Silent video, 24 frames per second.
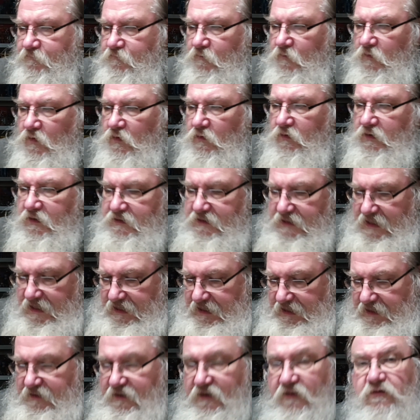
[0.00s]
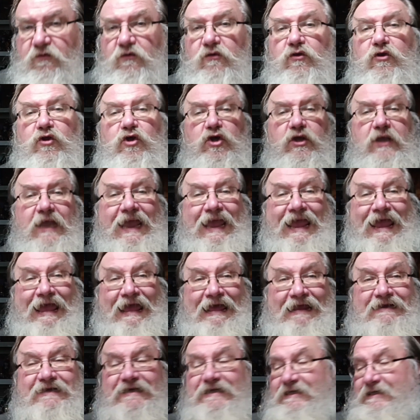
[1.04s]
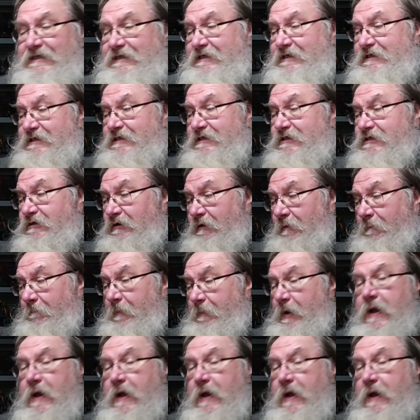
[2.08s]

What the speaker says: going to take another look at some